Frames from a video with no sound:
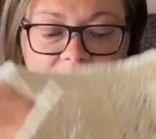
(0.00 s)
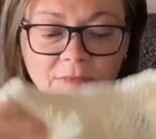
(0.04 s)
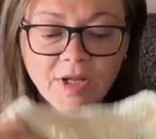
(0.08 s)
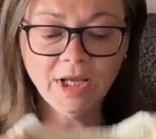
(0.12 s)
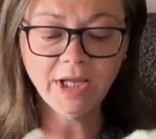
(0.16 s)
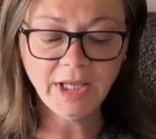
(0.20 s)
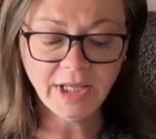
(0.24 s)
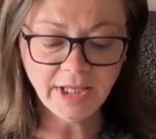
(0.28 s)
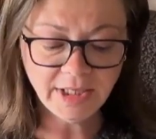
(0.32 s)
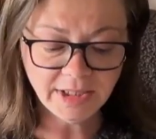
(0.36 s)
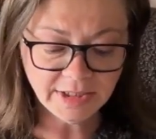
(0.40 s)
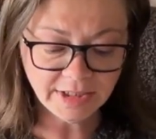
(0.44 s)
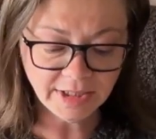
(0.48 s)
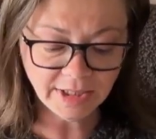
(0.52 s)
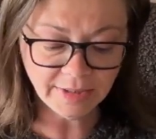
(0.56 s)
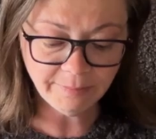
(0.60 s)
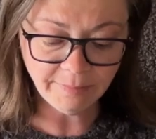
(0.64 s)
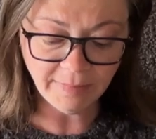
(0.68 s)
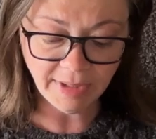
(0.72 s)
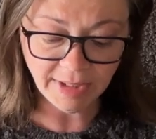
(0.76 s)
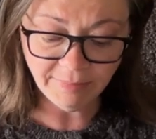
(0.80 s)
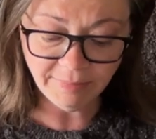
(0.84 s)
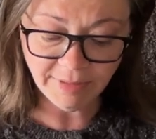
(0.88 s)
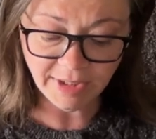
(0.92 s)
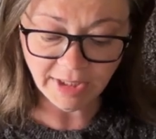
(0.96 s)
And
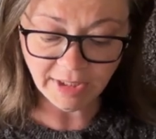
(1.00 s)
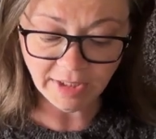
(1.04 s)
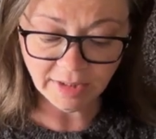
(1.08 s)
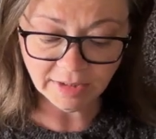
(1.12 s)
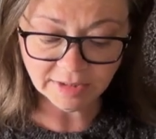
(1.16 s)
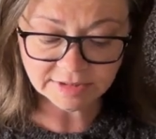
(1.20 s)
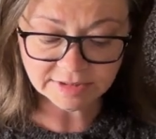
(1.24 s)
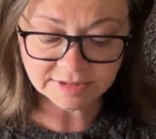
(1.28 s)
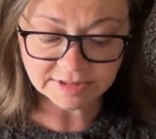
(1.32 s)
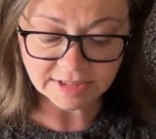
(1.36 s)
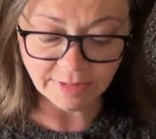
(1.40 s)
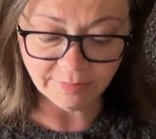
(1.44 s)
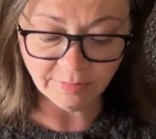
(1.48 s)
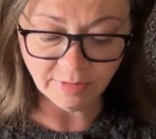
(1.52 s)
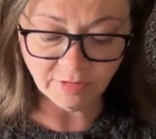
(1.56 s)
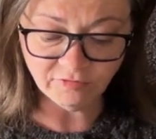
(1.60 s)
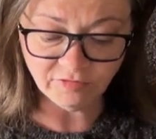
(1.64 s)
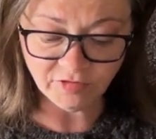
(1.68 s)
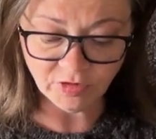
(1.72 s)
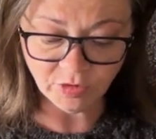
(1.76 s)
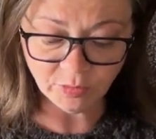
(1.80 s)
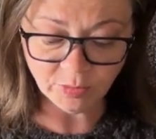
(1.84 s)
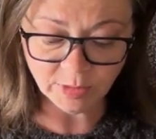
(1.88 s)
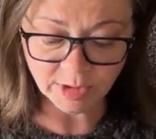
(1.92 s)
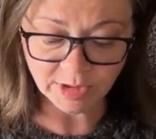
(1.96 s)
maybe some of
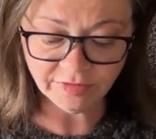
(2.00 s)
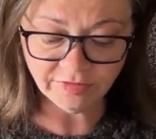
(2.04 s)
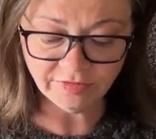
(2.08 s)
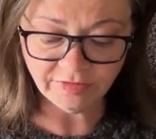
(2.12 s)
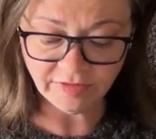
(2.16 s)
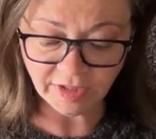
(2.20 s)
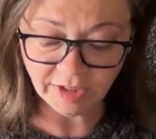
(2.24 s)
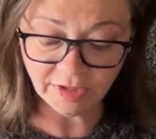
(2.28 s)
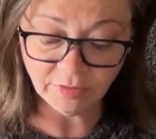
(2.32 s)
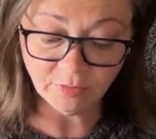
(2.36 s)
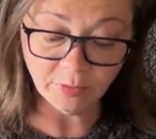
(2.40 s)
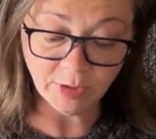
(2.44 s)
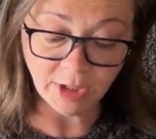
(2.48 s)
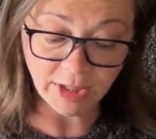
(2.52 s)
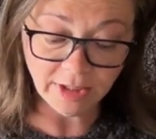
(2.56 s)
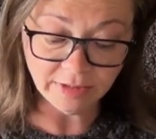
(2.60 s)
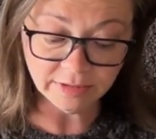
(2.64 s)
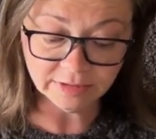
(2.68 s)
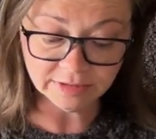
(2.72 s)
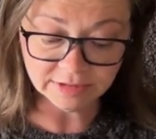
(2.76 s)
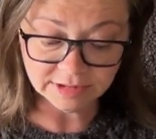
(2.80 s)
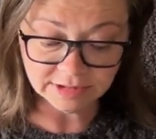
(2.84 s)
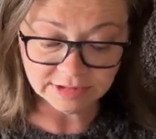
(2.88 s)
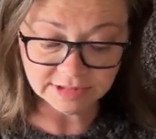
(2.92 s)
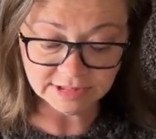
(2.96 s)
you will think, well,
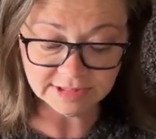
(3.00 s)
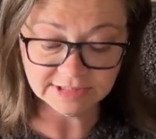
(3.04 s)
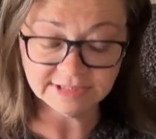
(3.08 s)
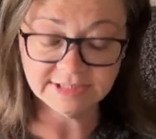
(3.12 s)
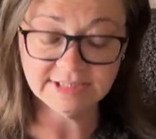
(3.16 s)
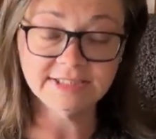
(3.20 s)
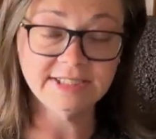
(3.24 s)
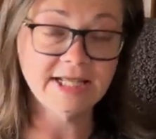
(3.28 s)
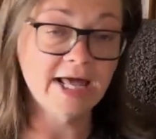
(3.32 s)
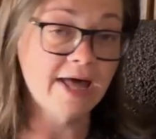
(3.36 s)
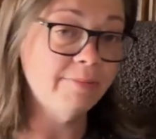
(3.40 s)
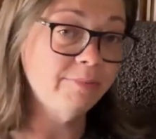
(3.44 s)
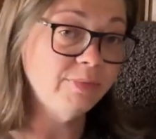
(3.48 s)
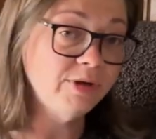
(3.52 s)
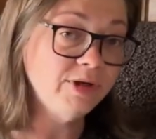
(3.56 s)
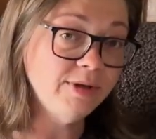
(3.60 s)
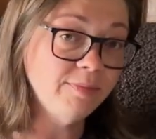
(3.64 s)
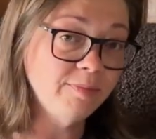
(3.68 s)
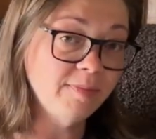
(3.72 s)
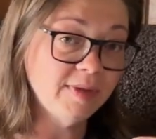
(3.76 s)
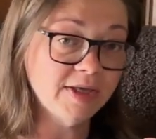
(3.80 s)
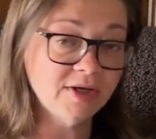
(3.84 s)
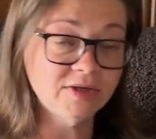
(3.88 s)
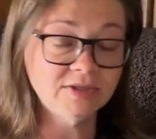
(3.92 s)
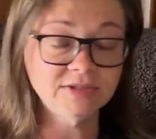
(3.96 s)
this is happening
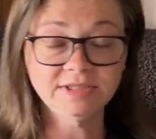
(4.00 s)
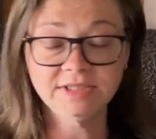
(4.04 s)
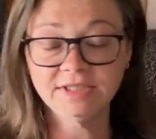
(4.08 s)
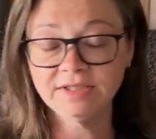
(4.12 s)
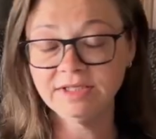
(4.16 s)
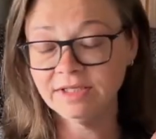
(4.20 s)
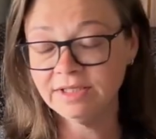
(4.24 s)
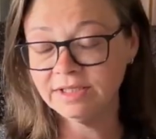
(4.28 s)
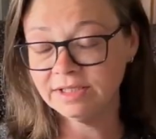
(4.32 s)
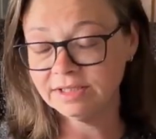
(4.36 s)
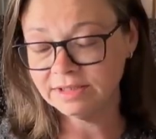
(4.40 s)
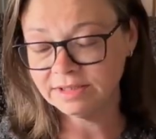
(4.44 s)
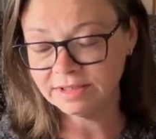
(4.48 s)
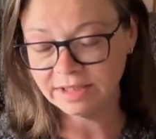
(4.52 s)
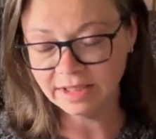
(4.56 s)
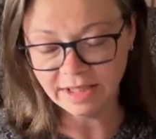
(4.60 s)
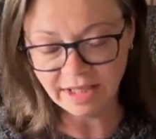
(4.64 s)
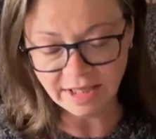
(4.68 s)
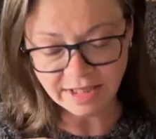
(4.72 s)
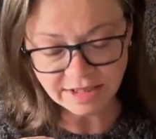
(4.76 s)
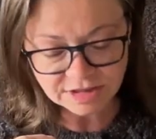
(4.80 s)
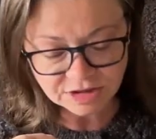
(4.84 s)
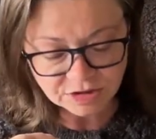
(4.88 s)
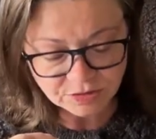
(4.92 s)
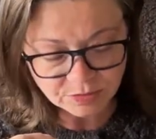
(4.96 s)
because you didn't
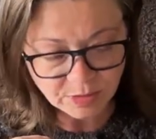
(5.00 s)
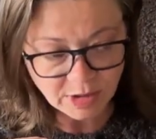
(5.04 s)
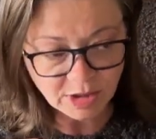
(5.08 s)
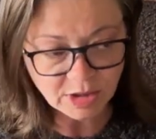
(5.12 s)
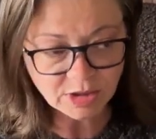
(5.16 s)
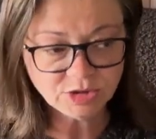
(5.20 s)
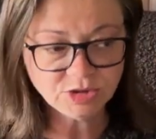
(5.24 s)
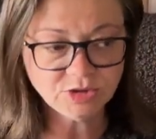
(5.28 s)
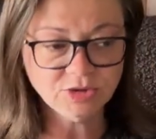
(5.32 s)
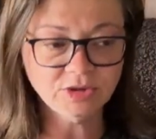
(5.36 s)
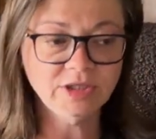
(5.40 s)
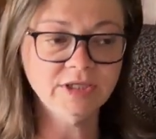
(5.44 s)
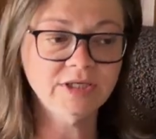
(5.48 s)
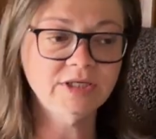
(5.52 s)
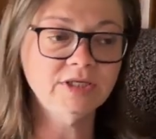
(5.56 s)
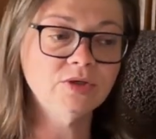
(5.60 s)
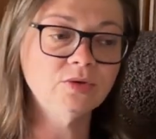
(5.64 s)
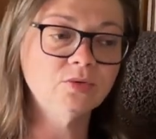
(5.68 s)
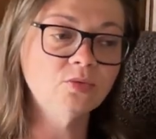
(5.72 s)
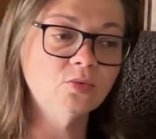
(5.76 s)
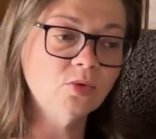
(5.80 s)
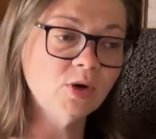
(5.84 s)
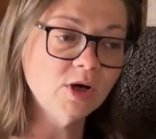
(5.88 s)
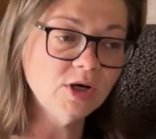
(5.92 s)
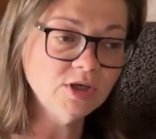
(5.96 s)
gauge swatch, you didn't
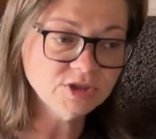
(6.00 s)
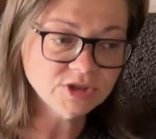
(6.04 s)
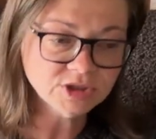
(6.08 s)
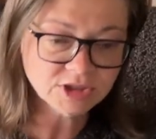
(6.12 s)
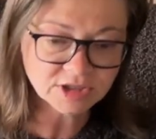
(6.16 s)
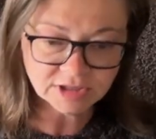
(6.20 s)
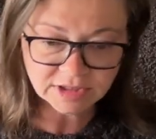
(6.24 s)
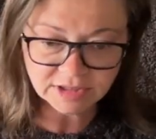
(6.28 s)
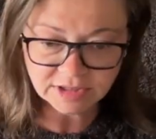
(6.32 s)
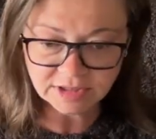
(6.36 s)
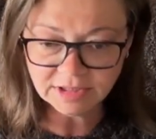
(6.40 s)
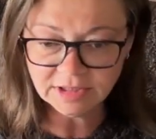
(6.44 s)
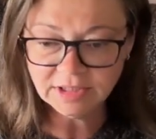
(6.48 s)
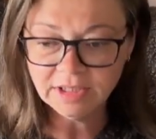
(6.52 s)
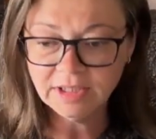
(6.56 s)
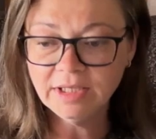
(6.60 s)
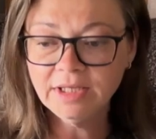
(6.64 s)
wash the